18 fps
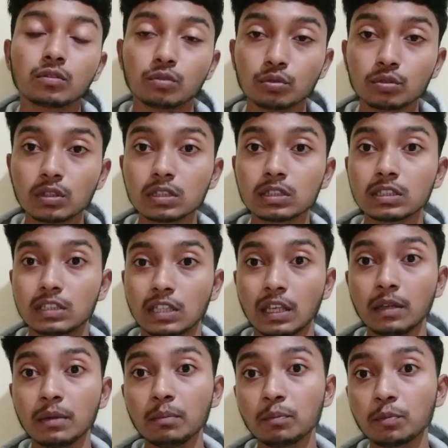do the
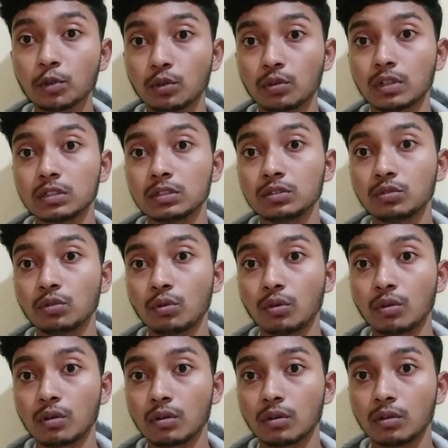same progressive
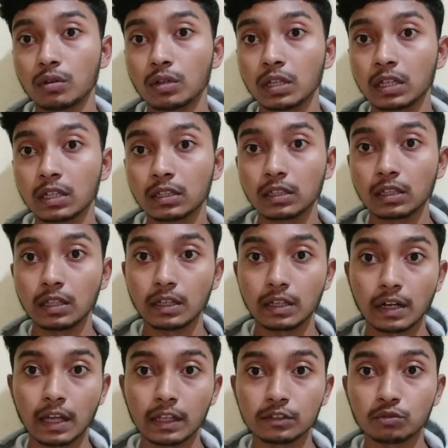overloading
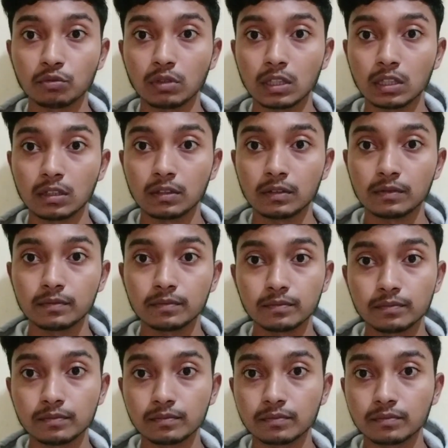there as well.
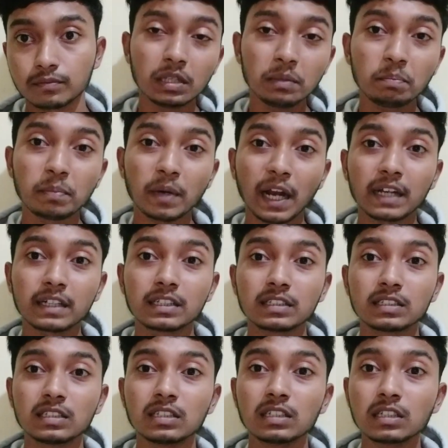Keep
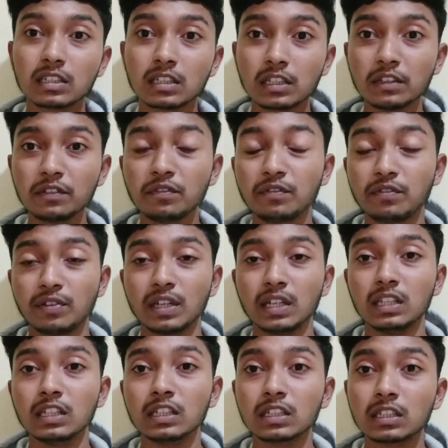practicing, keep
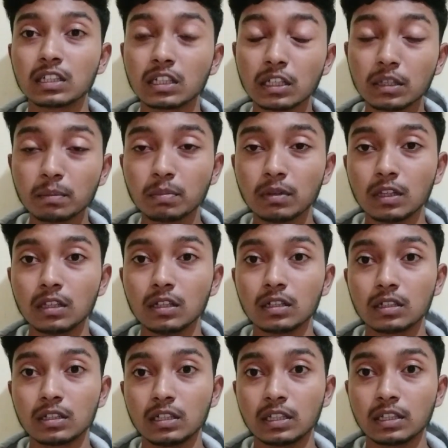failing, keep
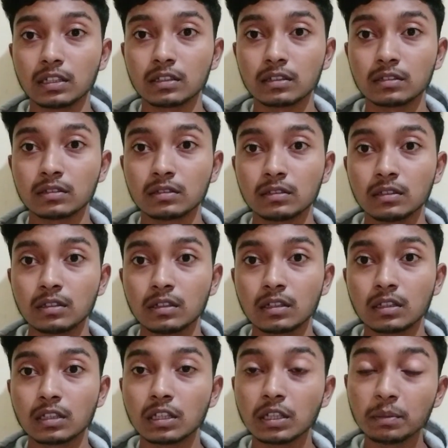learning,
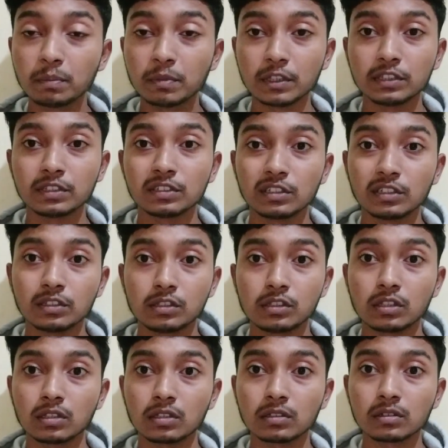keep
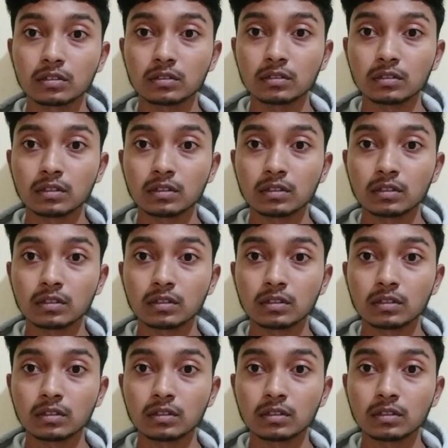researching